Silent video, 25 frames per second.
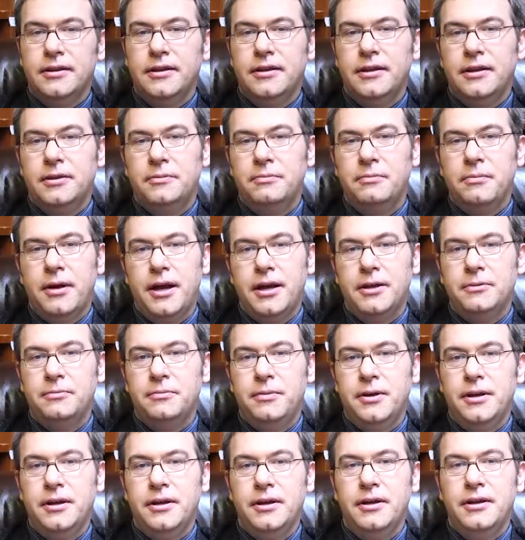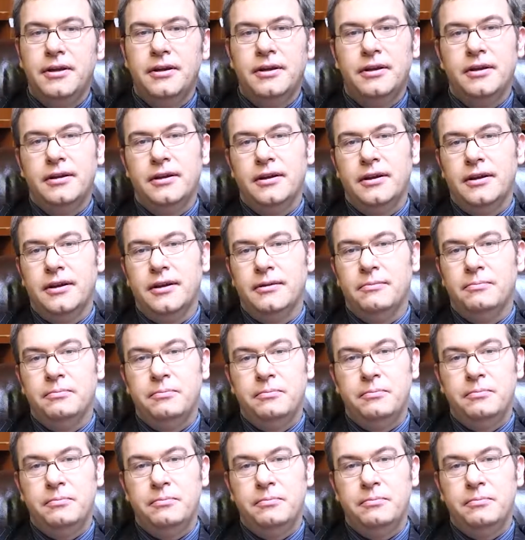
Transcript: it might be a